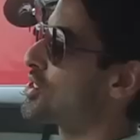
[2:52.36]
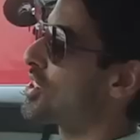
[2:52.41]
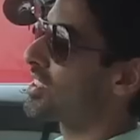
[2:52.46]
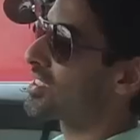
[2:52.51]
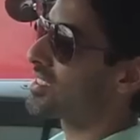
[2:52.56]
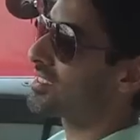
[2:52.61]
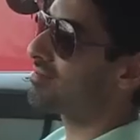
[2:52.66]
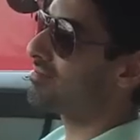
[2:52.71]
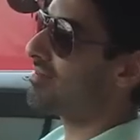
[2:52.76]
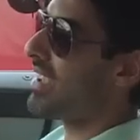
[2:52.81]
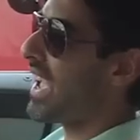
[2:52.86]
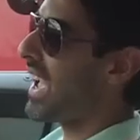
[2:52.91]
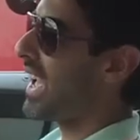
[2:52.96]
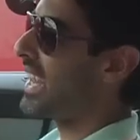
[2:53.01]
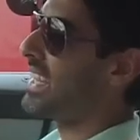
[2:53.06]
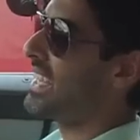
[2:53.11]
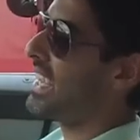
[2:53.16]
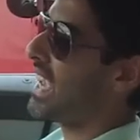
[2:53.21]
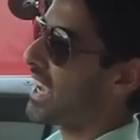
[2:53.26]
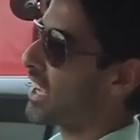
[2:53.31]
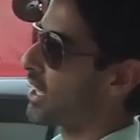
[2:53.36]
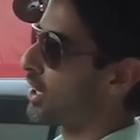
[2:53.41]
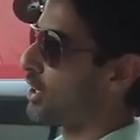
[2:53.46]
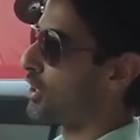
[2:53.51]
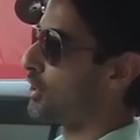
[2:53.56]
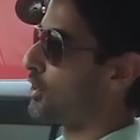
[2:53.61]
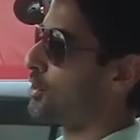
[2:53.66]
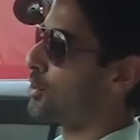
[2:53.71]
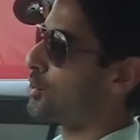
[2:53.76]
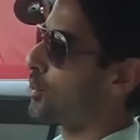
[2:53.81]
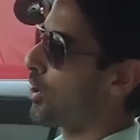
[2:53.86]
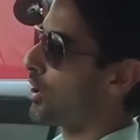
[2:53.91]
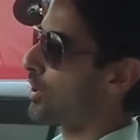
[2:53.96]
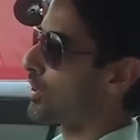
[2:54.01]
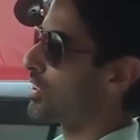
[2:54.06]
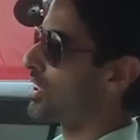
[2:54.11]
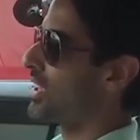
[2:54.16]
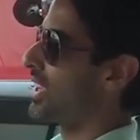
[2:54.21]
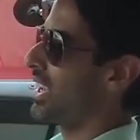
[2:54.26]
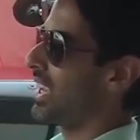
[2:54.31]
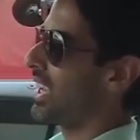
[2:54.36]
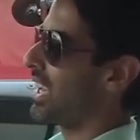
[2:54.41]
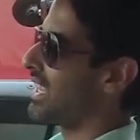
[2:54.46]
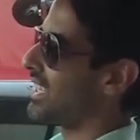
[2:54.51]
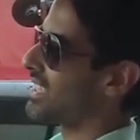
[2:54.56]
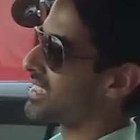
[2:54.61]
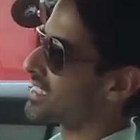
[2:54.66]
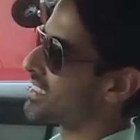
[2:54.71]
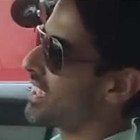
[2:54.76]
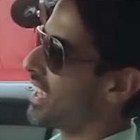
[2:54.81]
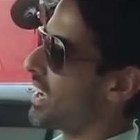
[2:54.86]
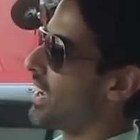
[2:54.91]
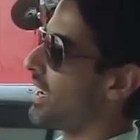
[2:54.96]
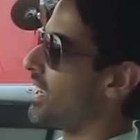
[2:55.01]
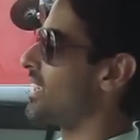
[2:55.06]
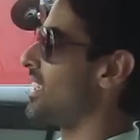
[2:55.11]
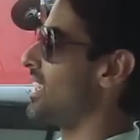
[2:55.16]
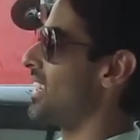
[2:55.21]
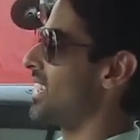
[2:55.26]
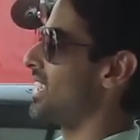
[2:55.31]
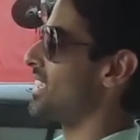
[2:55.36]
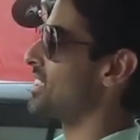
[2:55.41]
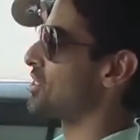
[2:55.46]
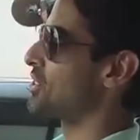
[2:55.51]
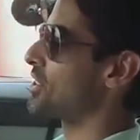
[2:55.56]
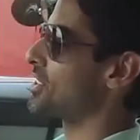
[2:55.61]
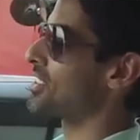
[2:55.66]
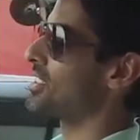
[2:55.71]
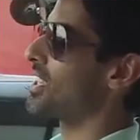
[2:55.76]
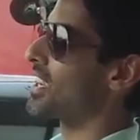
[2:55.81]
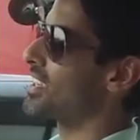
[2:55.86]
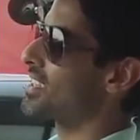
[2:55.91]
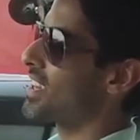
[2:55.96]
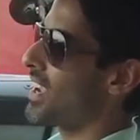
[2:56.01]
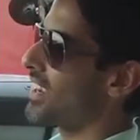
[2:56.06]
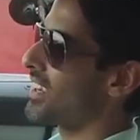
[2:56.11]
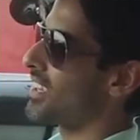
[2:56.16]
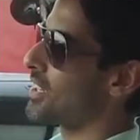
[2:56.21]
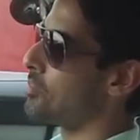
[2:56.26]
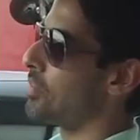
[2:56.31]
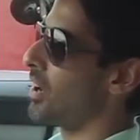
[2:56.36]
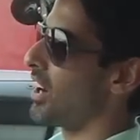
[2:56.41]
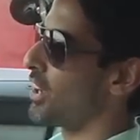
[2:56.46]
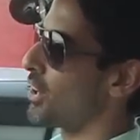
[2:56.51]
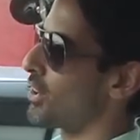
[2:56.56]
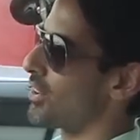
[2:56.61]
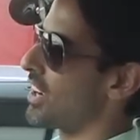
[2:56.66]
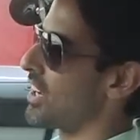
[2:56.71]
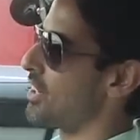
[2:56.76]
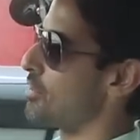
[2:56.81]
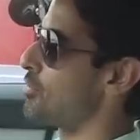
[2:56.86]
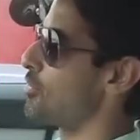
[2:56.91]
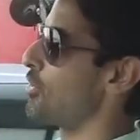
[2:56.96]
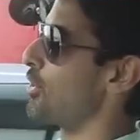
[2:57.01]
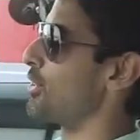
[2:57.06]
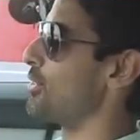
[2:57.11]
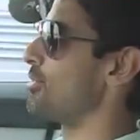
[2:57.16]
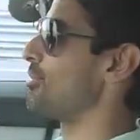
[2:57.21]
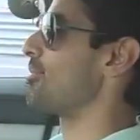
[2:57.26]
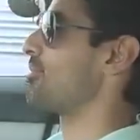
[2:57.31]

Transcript: just any angle that you want, and it's there. It's just dictated by your right foot.